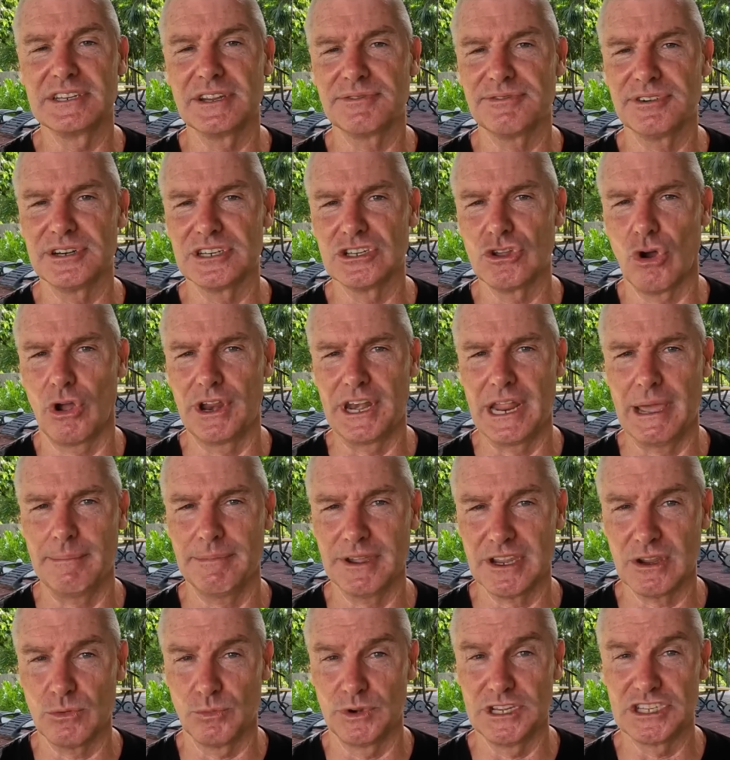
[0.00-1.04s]
a different
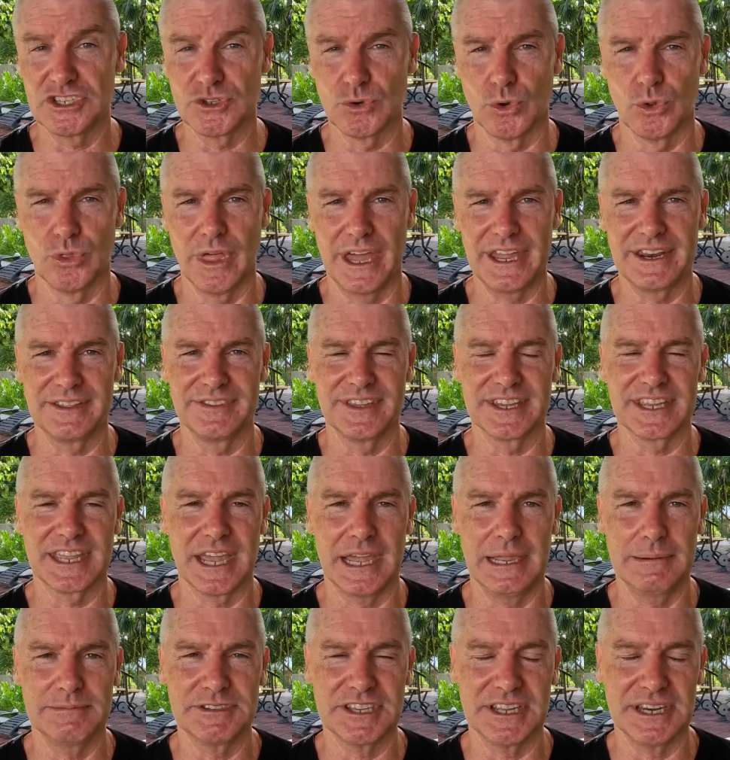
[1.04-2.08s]
dynamic, and we saw that in the
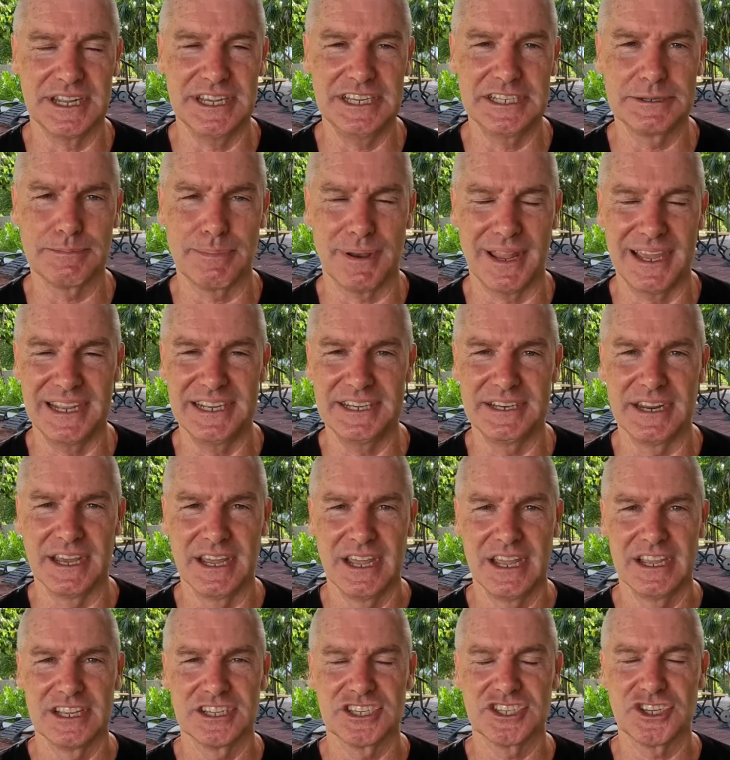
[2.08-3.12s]
games that he's played
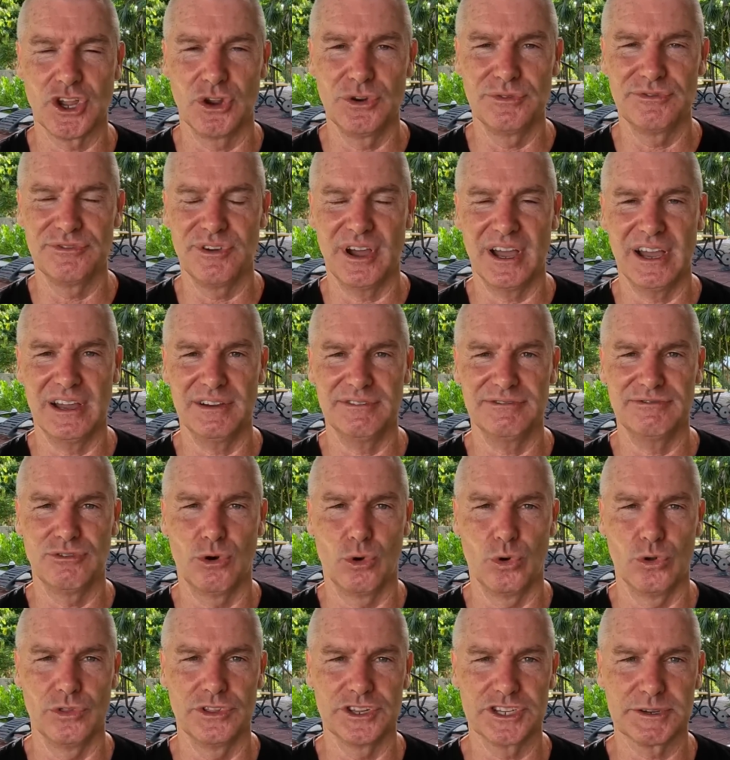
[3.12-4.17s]
so far
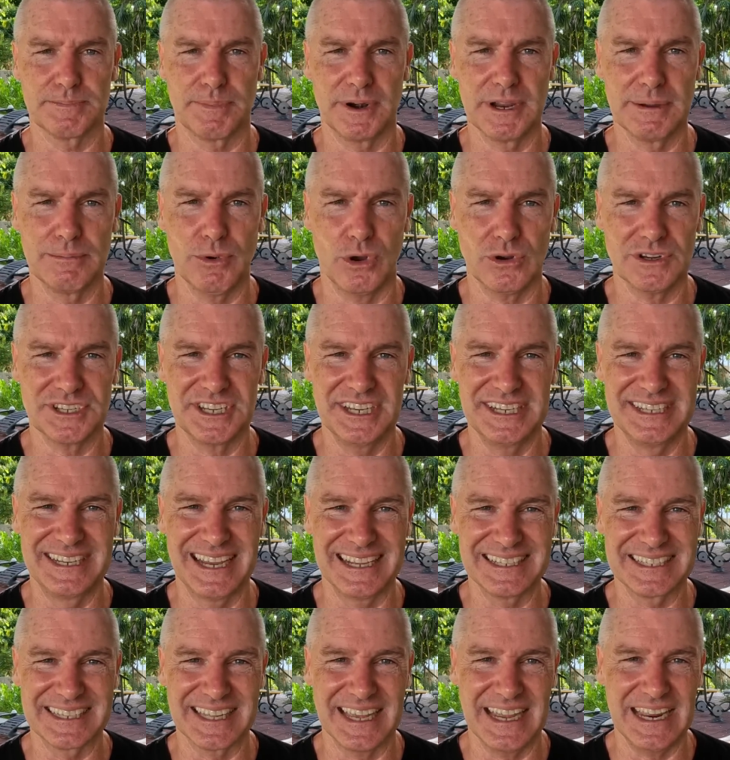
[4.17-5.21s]
for the Springboks. He
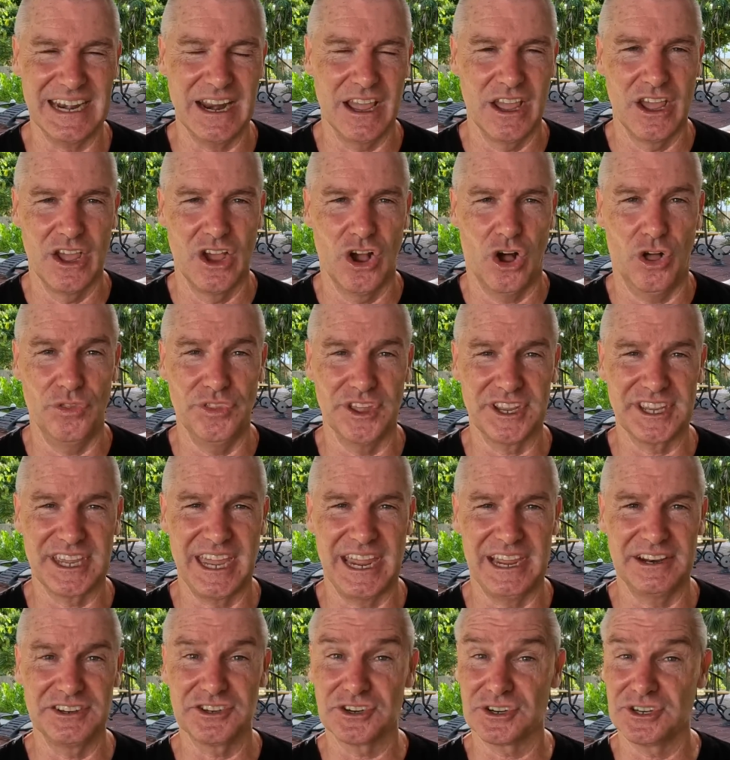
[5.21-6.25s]
does that on the
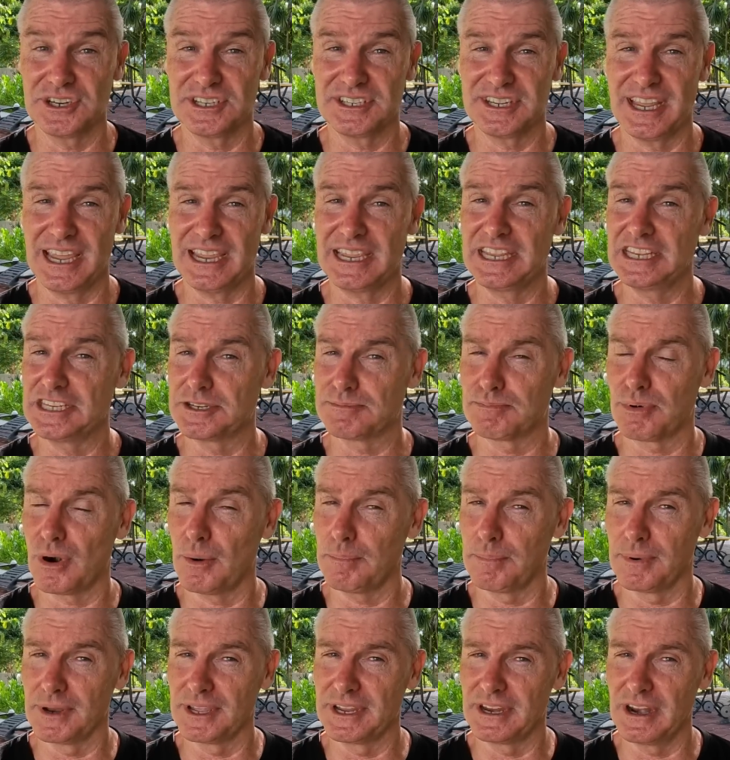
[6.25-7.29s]
counter attack. He's
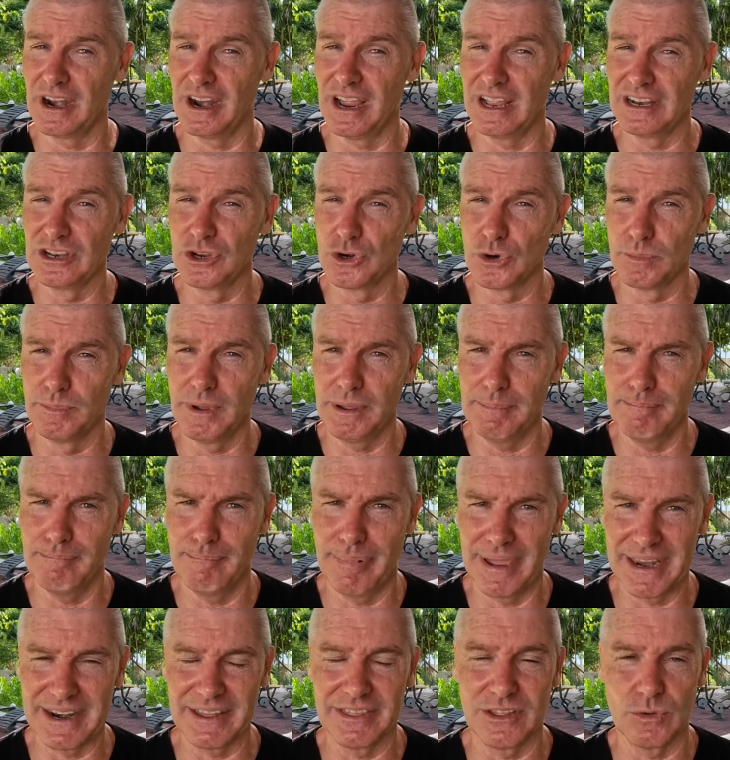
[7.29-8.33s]
probably a little bit
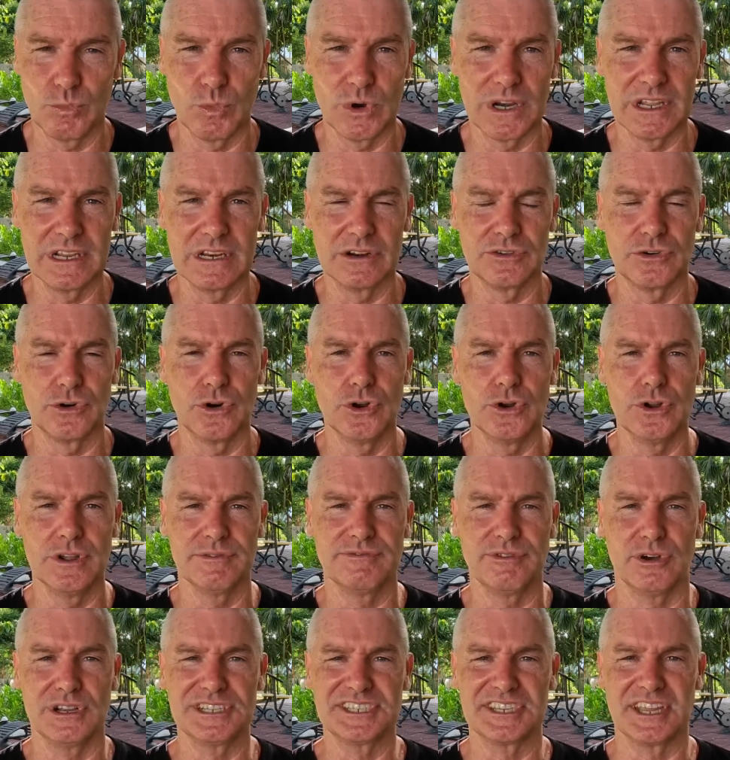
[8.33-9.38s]
better than Willie le Roux,
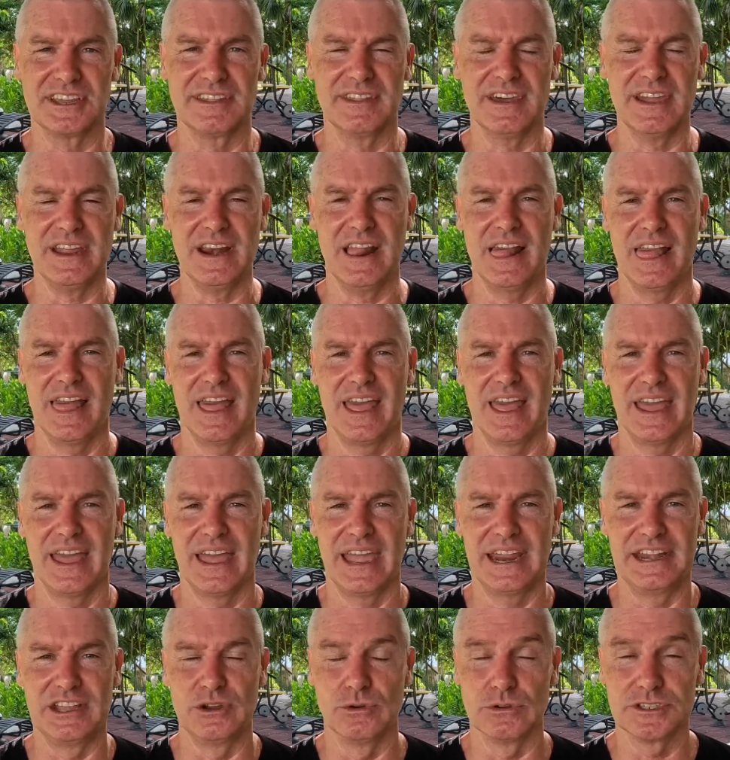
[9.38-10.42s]
if I say that,
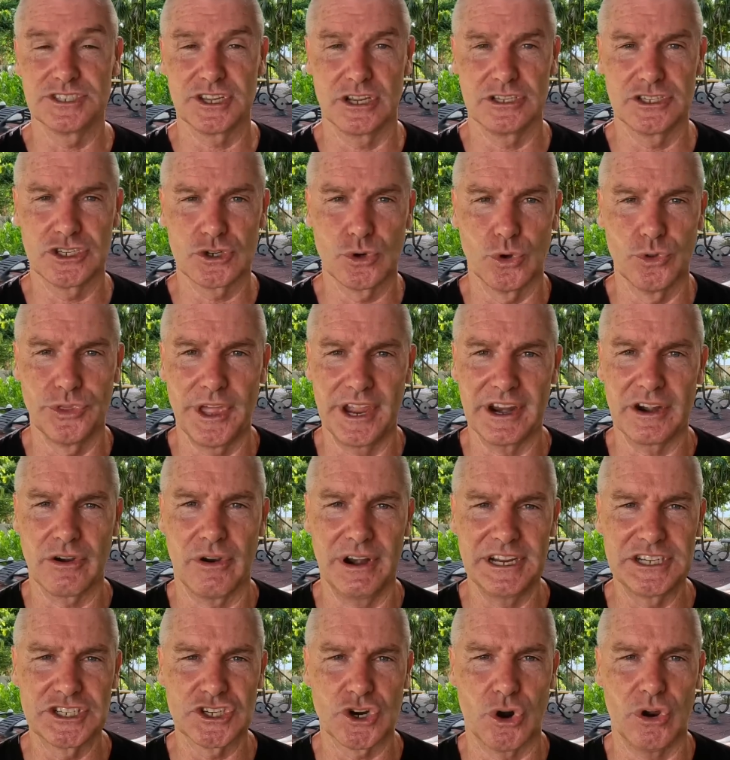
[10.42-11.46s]
and he also scored that
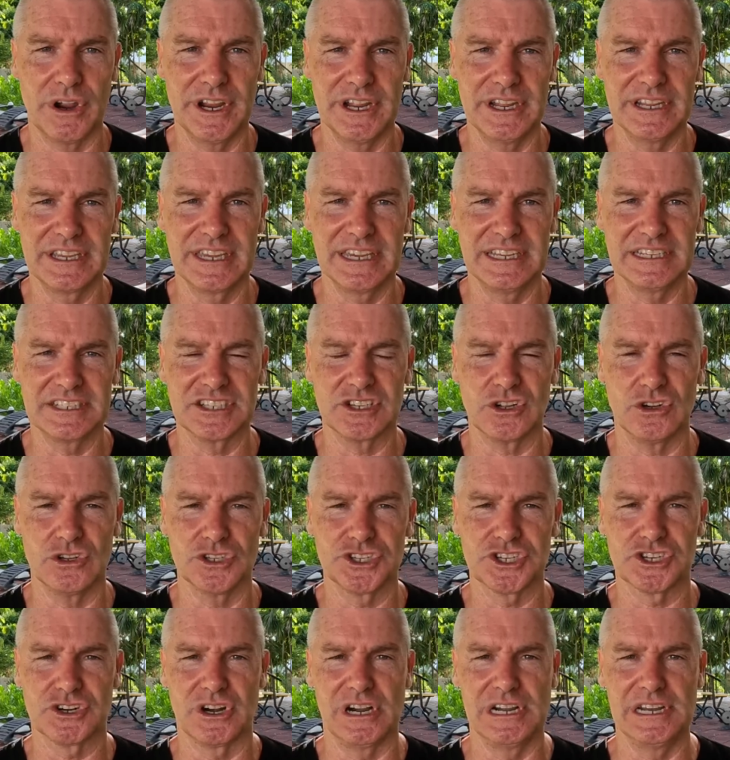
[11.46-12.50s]
great try against
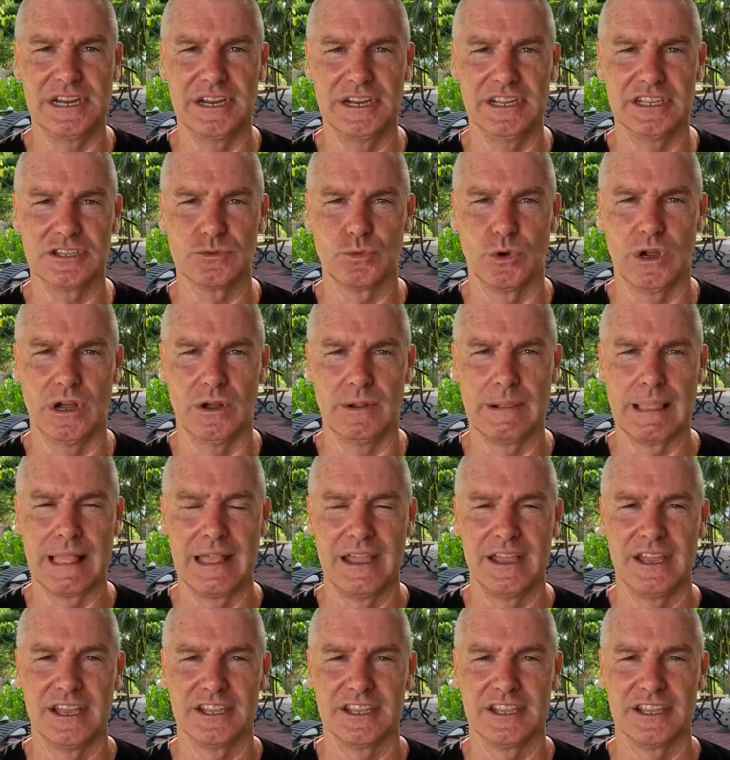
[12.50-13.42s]
Australia as well.